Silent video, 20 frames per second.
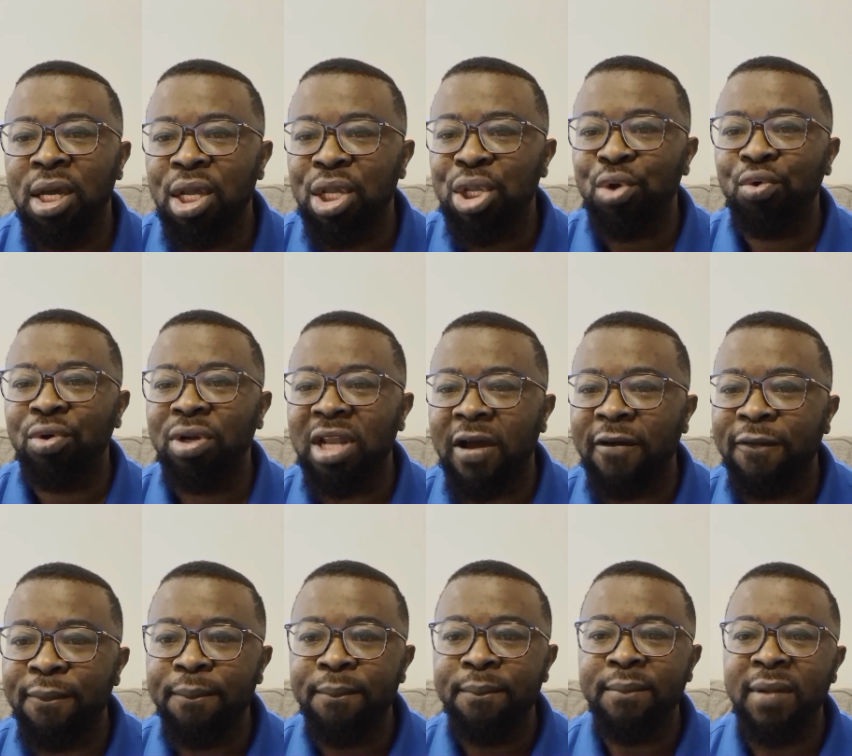you would
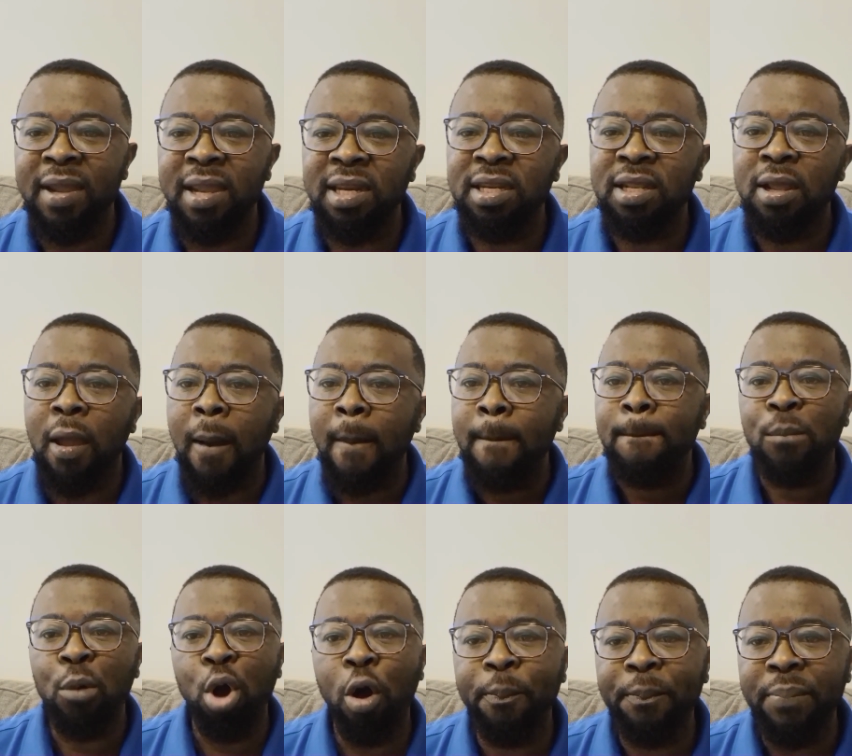have made
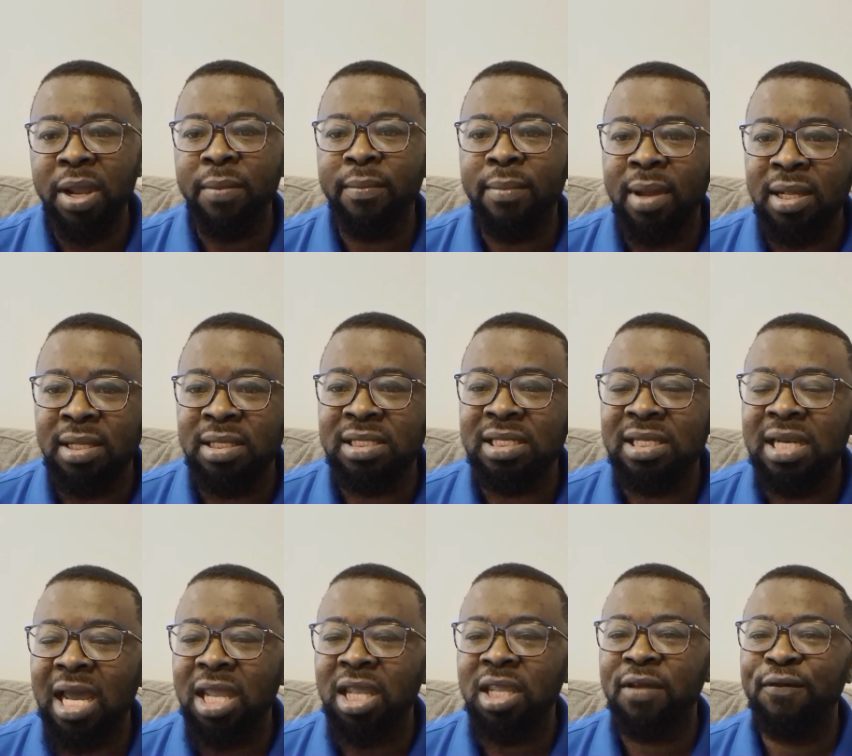more payments
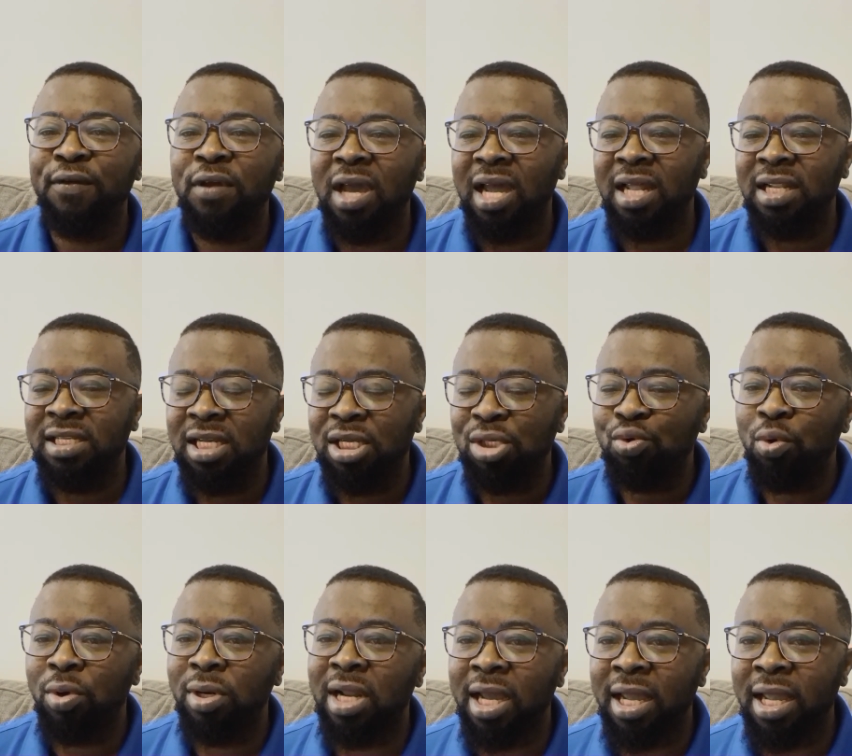than if you had just
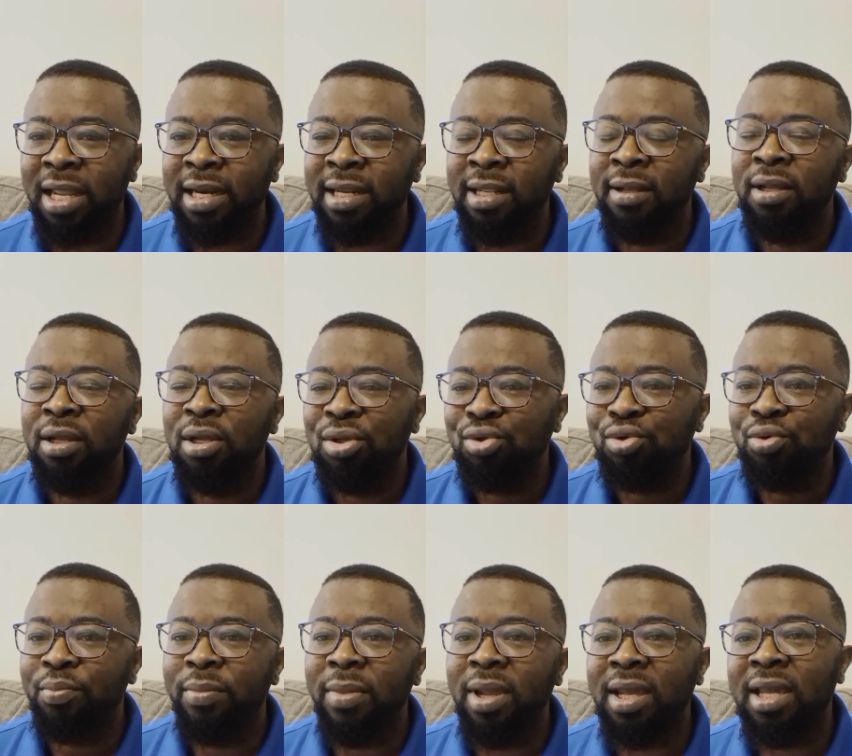gone ahead to
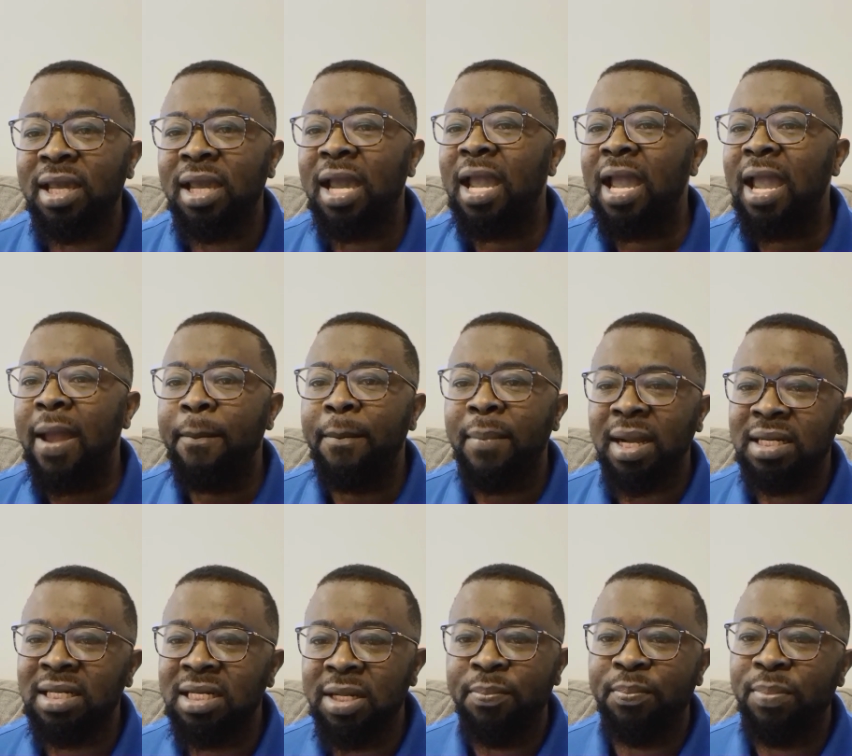make a
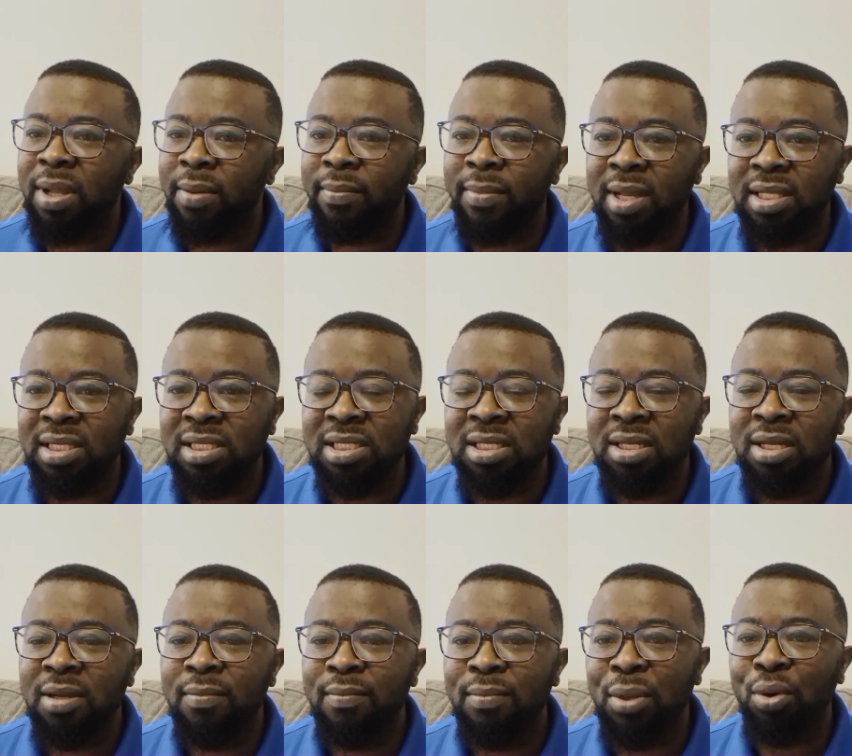monthly payment,
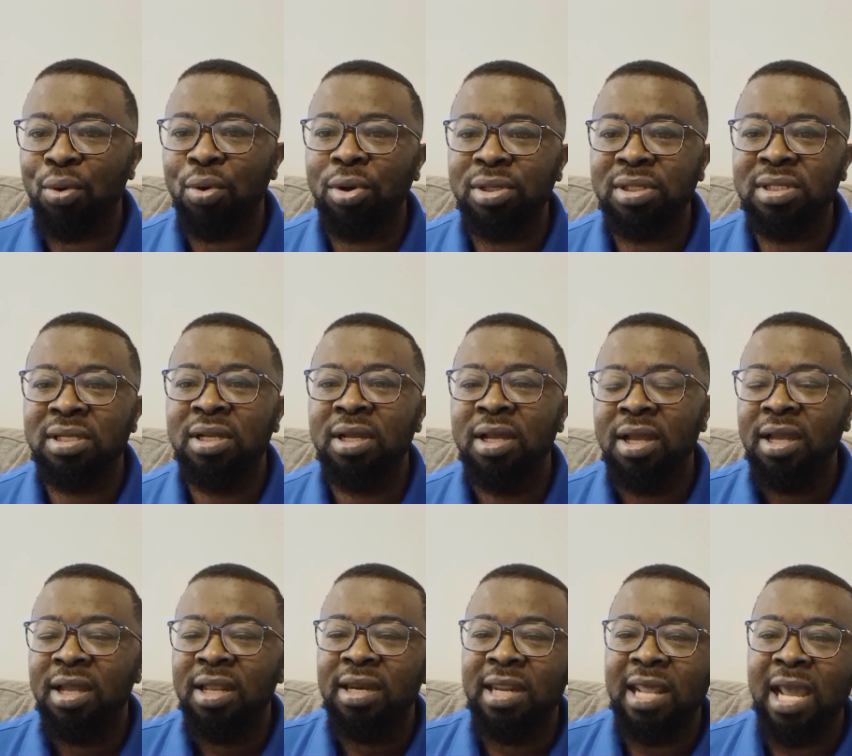because
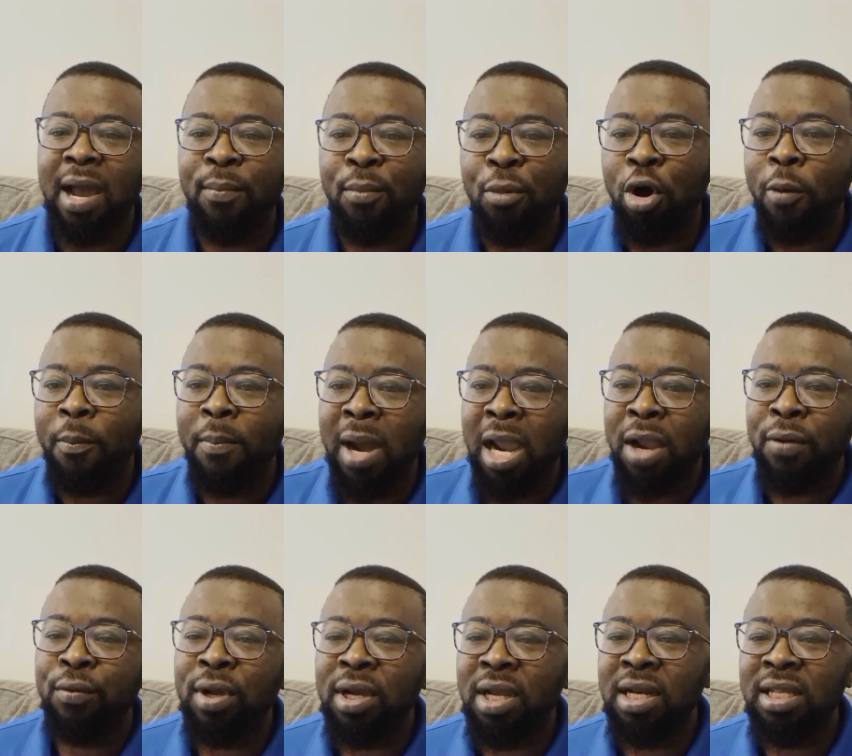there are more
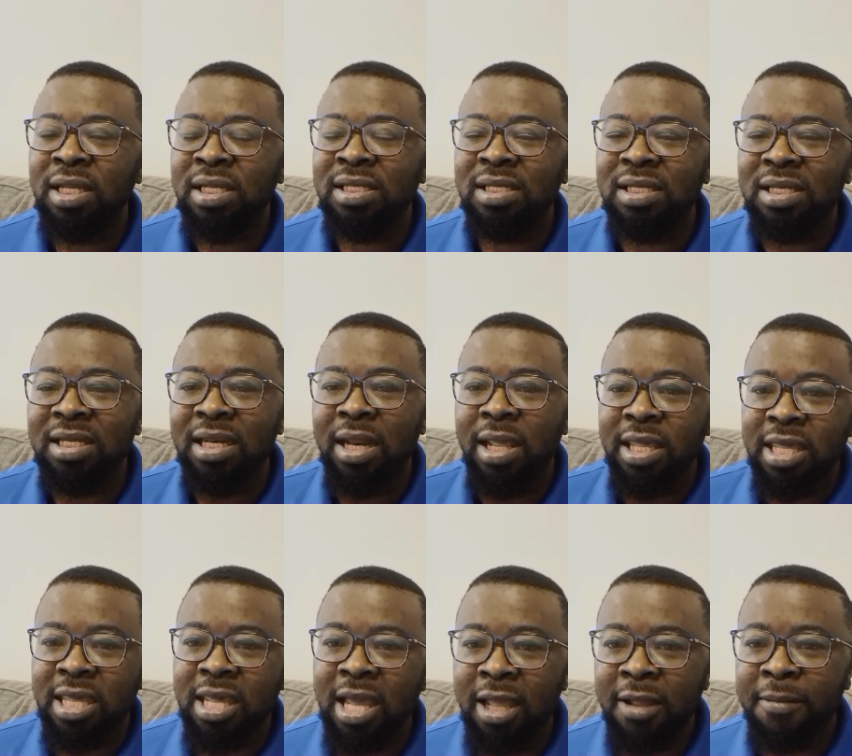bi-weeklies in a
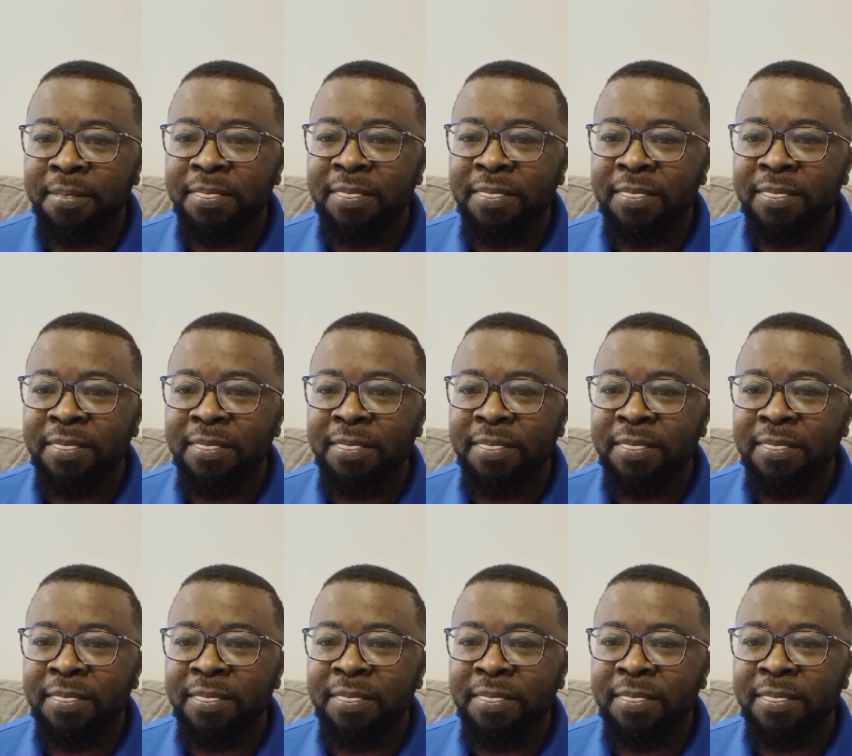year